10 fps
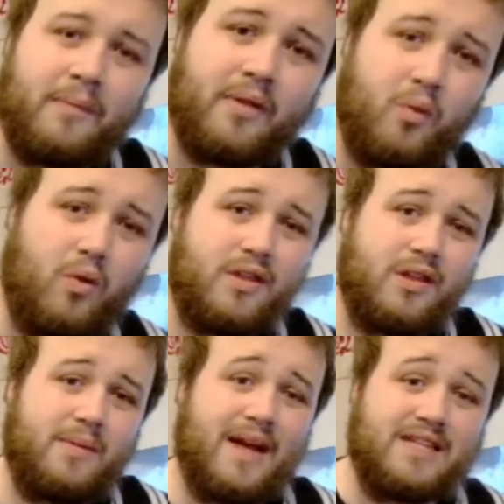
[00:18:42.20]
the words need
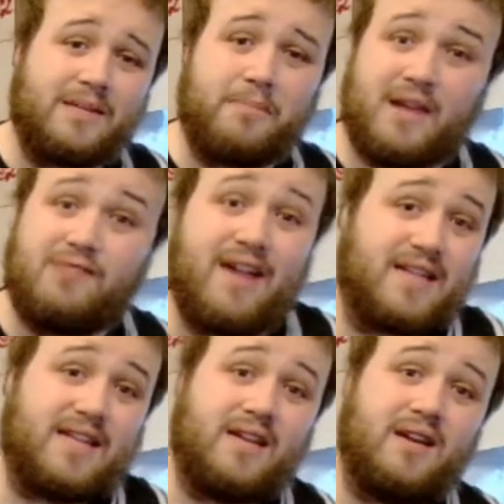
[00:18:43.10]
to be actually be
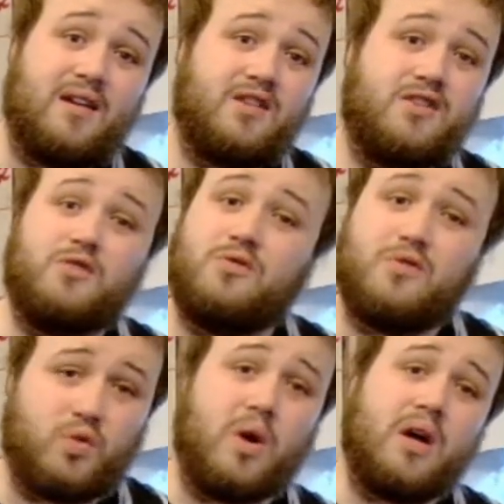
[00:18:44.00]
ready, do
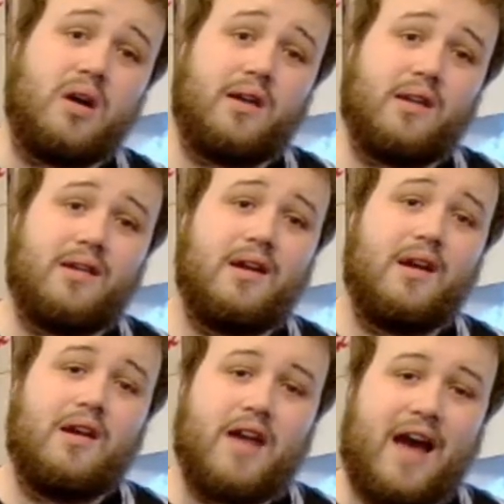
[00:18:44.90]
good works,
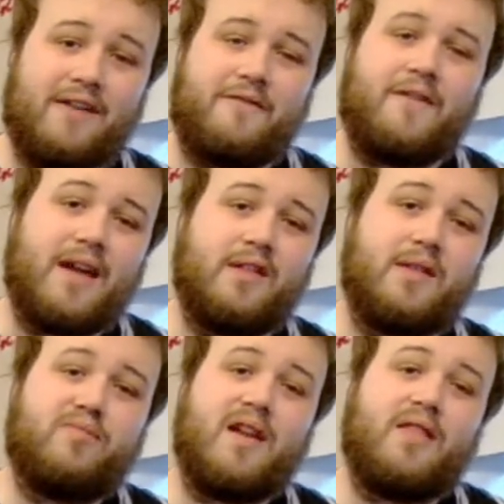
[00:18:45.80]
have faith,
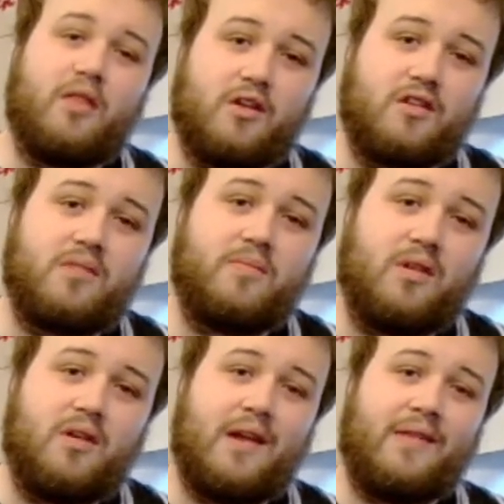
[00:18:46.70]
spread the gospel.
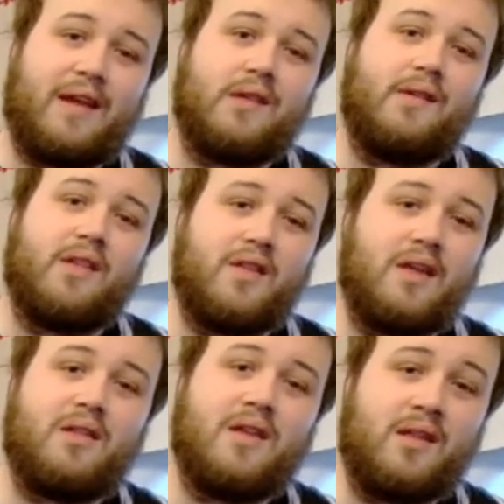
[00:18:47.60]
And that's something that
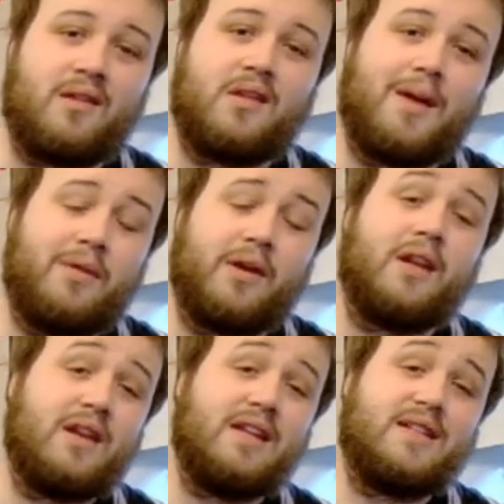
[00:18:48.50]
his disciples are going
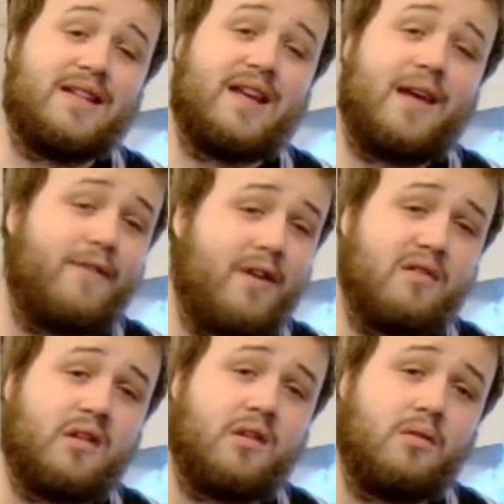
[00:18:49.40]
to need to hear
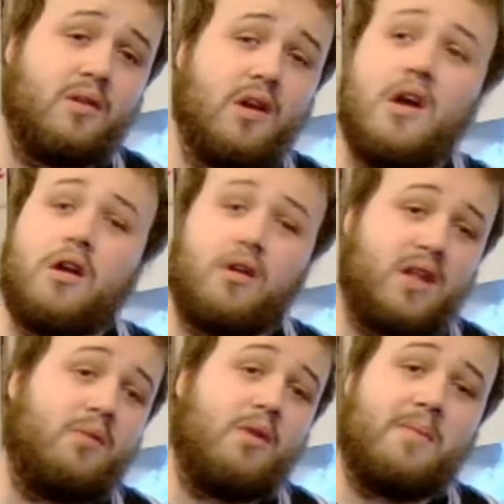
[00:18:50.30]
very soon, because
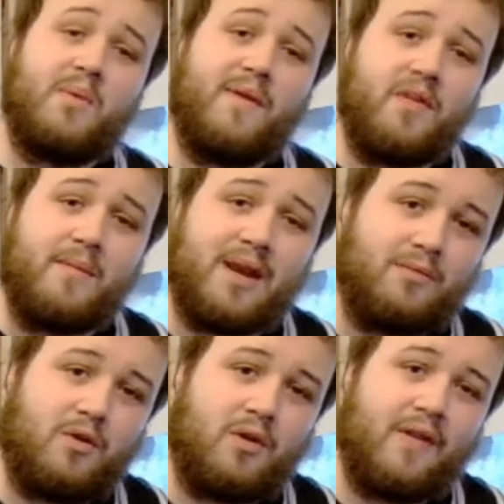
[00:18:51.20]
he won't be with them
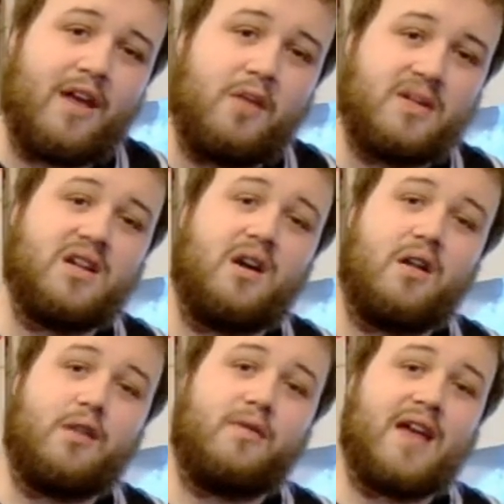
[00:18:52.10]
anymore, and they'll be
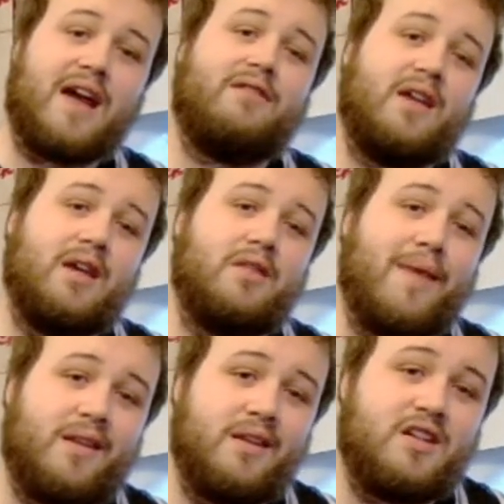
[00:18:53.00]
tasked with carrying his
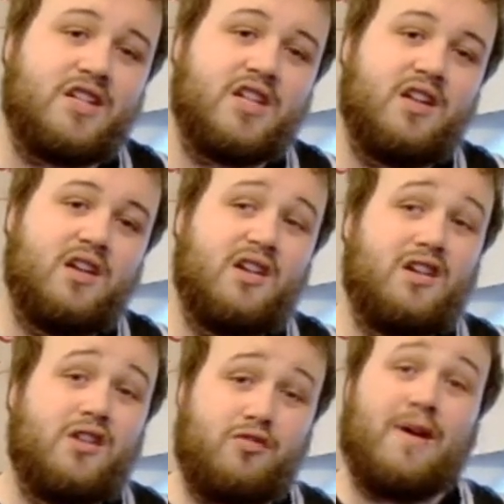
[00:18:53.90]
message
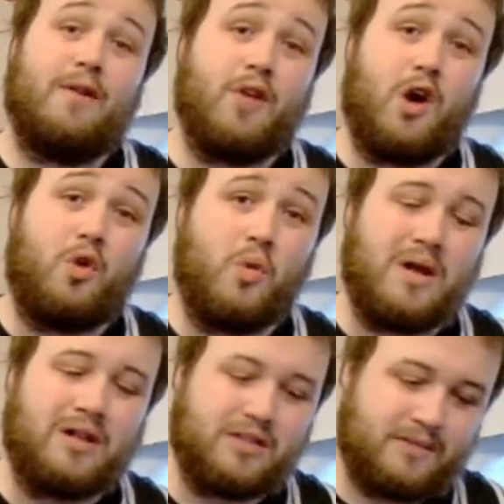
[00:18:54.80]
throughout the whole
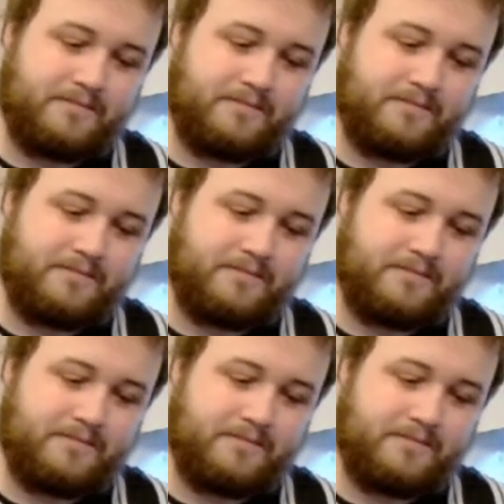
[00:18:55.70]
world.